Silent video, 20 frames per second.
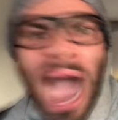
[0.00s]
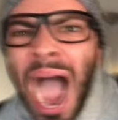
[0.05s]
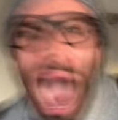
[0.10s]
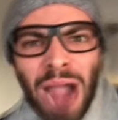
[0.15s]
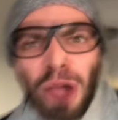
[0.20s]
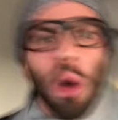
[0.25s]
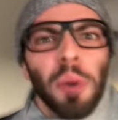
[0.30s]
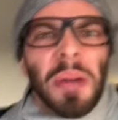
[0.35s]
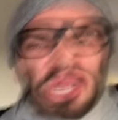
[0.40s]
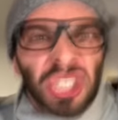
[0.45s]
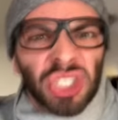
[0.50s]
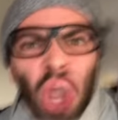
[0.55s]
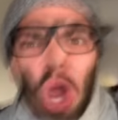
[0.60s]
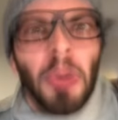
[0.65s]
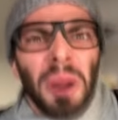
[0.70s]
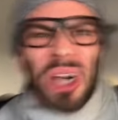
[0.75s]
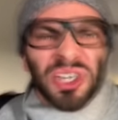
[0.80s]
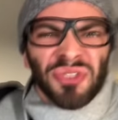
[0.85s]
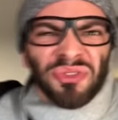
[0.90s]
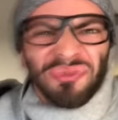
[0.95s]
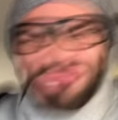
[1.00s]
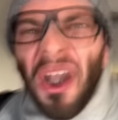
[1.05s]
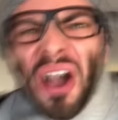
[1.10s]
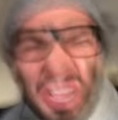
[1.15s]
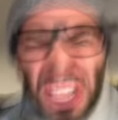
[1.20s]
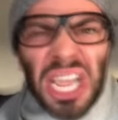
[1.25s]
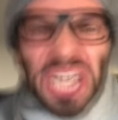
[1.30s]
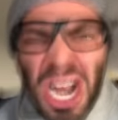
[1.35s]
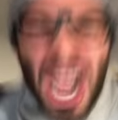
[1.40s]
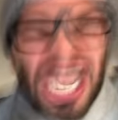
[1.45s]
I will be so much
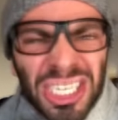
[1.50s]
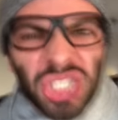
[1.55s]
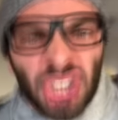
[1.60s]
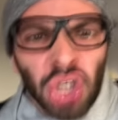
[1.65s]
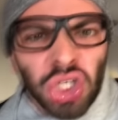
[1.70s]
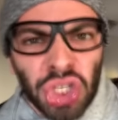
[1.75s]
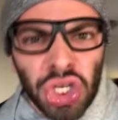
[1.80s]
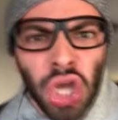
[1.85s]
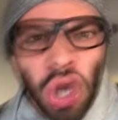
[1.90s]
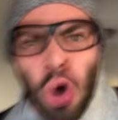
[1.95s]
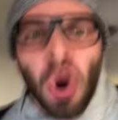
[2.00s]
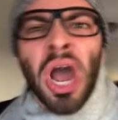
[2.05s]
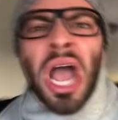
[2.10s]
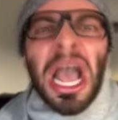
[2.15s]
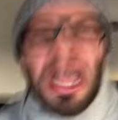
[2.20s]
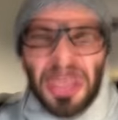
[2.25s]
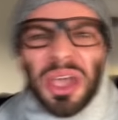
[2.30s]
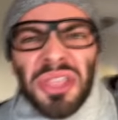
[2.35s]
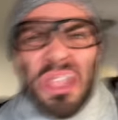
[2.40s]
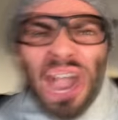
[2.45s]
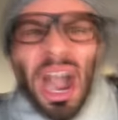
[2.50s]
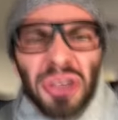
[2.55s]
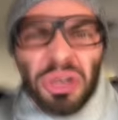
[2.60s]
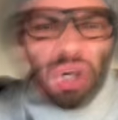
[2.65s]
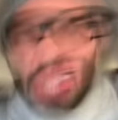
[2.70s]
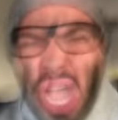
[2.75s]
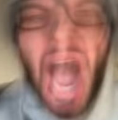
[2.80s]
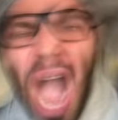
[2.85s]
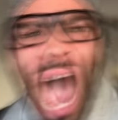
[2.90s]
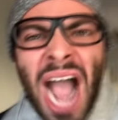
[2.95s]
f***ing nicer to you than the
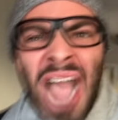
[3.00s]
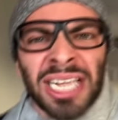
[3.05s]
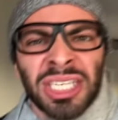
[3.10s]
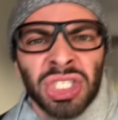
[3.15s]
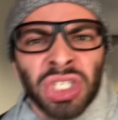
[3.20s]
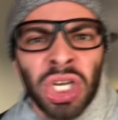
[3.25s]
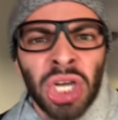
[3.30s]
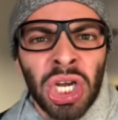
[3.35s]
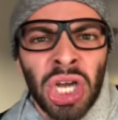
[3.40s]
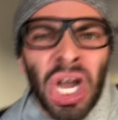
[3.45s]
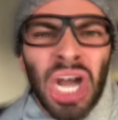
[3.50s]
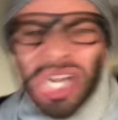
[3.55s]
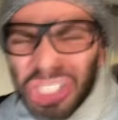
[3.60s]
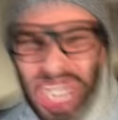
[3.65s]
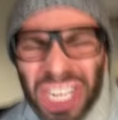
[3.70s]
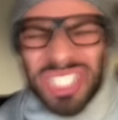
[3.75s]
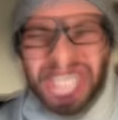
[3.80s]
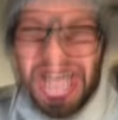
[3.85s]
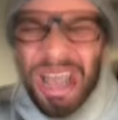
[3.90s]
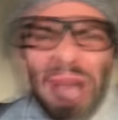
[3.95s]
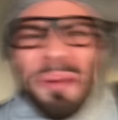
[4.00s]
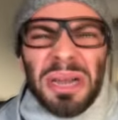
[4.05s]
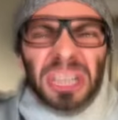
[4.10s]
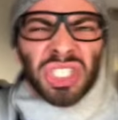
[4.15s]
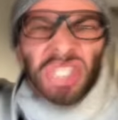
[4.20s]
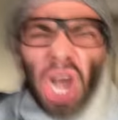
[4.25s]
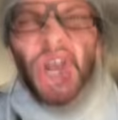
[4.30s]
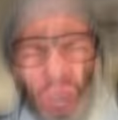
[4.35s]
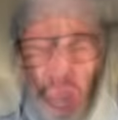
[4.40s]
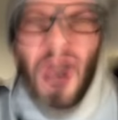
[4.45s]
other guys! Just let me
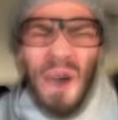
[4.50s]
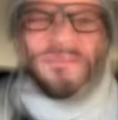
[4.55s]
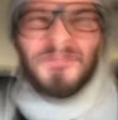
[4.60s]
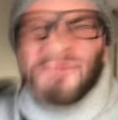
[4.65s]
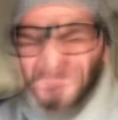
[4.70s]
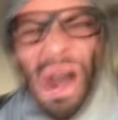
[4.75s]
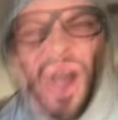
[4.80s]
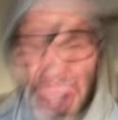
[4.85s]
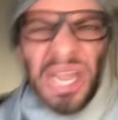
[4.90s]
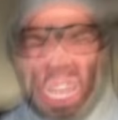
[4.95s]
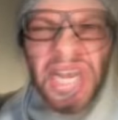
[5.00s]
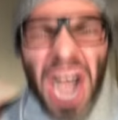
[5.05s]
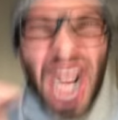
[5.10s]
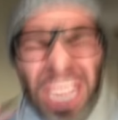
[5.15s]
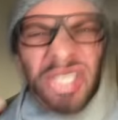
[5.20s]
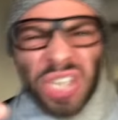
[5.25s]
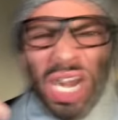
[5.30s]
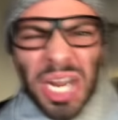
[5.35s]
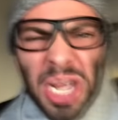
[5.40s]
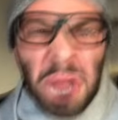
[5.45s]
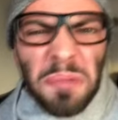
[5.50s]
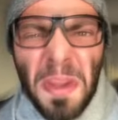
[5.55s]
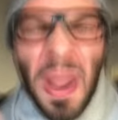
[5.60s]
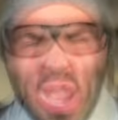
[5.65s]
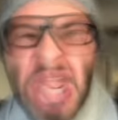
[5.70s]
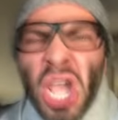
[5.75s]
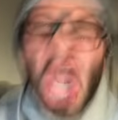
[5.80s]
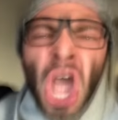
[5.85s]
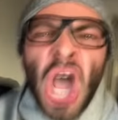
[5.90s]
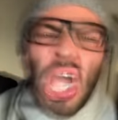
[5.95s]
show you how f***ing nice I can
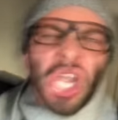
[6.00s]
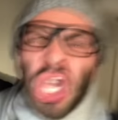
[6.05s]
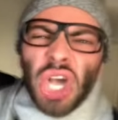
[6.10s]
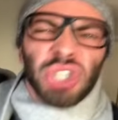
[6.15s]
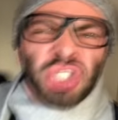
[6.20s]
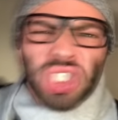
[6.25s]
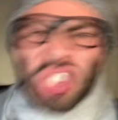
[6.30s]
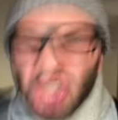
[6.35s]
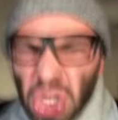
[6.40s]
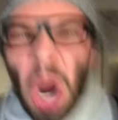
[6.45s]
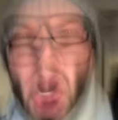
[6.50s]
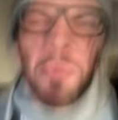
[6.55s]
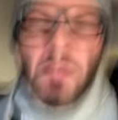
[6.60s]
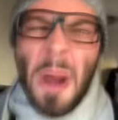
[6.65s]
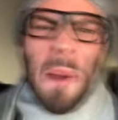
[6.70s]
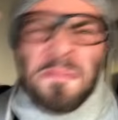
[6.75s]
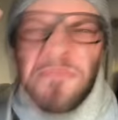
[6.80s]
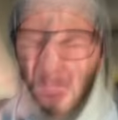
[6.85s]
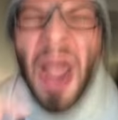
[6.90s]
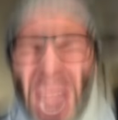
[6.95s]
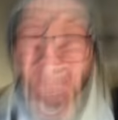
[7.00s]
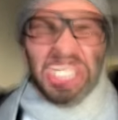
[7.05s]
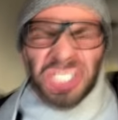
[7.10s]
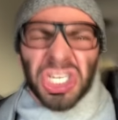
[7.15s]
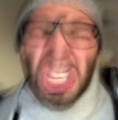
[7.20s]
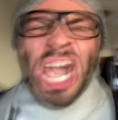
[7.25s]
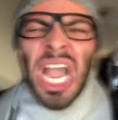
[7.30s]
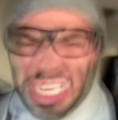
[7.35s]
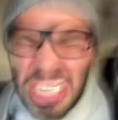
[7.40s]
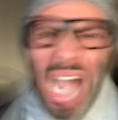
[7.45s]
be, you stupid
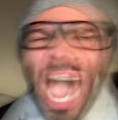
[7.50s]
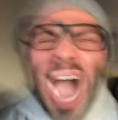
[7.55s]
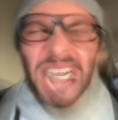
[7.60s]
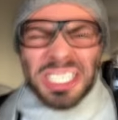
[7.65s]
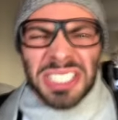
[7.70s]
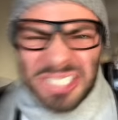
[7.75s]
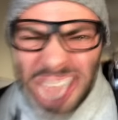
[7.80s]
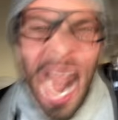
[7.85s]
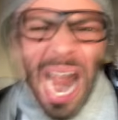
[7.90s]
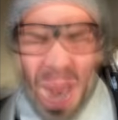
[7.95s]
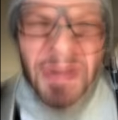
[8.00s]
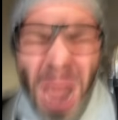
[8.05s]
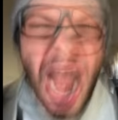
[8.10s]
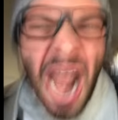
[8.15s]
bitch! God damn